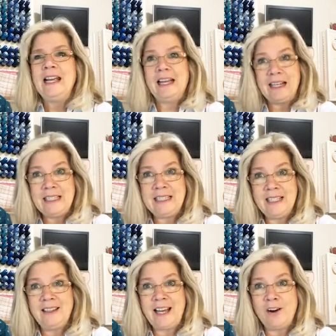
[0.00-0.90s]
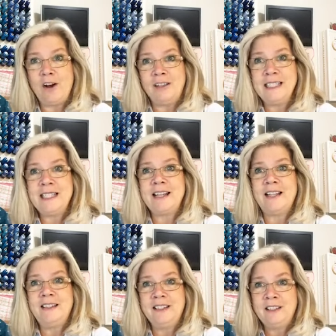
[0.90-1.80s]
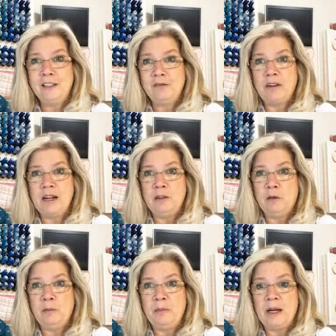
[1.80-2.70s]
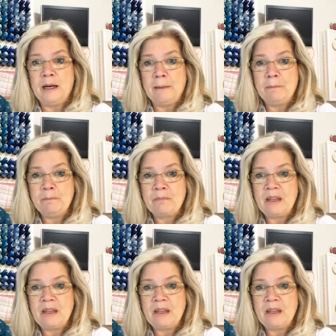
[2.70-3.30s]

And I stick that all inside the clear vinyl um,